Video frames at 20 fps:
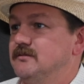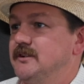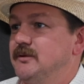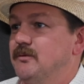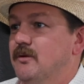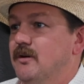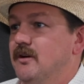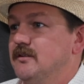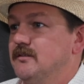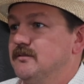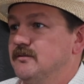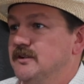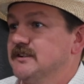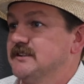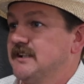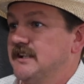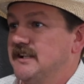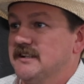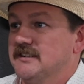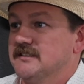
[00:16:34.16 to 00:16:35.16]
he worked with
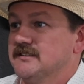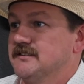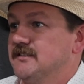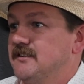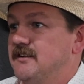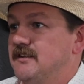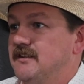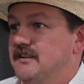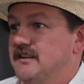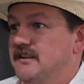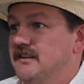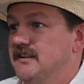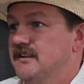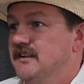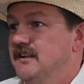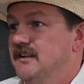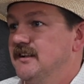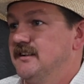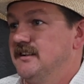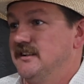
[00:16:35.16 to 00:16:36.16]
his hands a lot, and
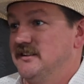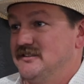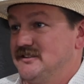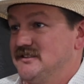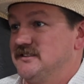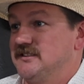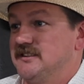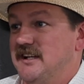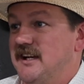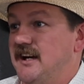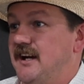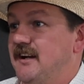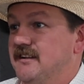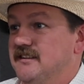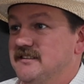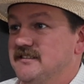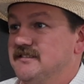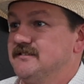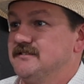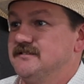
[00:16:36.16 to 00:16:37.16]
he's just the guy
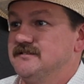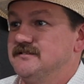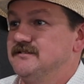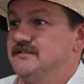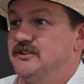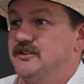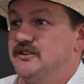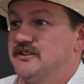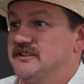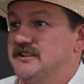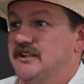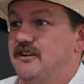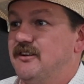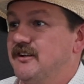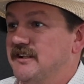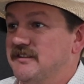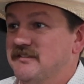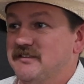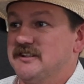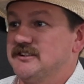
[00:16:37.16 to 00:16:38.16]
that you could
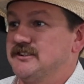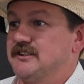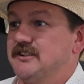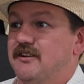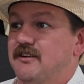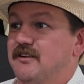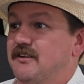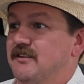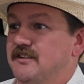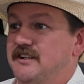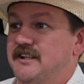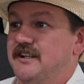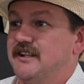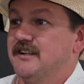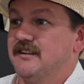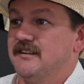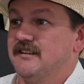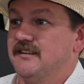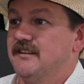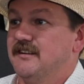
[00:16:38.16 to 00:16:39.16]
tell even as a young
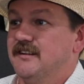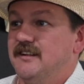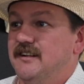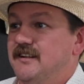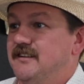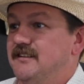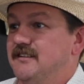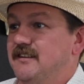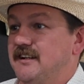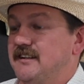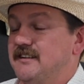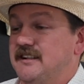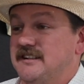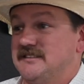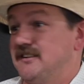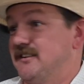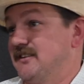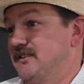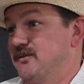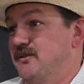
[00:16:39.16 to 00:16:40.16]
kid, like
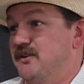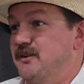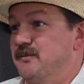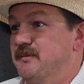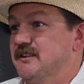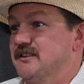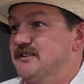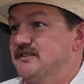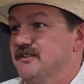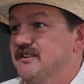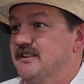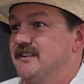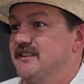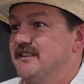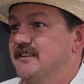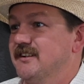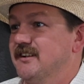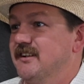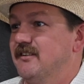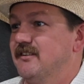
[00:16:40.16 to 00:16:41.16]
that's not the one you mess with,
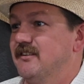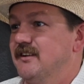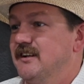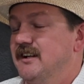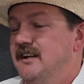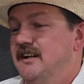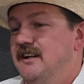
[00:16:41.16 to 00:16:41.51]
and